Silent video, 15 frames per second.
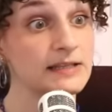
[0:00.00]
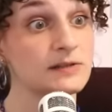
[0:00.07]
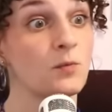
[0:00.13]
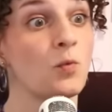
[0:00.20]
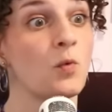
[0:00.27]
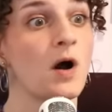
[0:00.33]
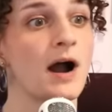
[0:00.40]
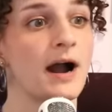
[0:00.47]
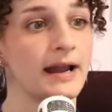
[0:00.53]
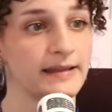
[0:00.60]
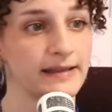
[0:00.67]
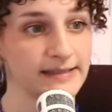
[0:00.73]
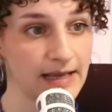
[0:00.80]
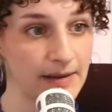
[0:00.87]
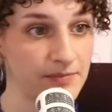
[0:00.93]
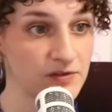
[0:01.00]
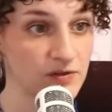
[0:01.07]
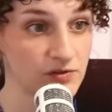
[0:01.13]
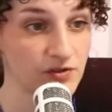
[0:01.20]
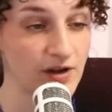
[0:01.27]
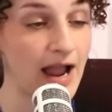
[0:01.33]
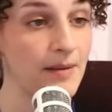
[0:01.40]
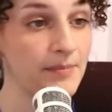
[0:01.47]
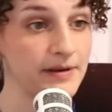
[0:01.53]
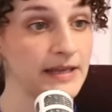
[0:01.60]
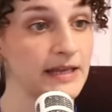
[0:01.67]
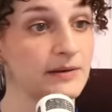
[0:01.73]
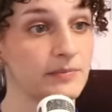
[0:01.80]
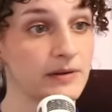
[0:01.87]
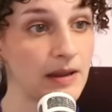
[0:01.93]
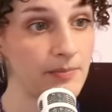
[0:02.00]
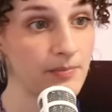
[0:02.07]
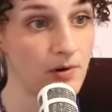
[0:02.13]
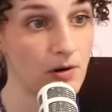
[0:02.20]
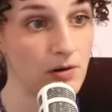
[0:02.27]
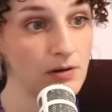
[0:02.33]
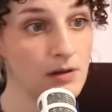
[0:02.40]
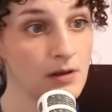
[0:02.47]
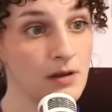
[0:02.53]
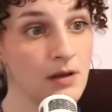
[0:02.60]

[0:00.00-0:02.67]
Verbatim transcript: is why these episodes are happening in people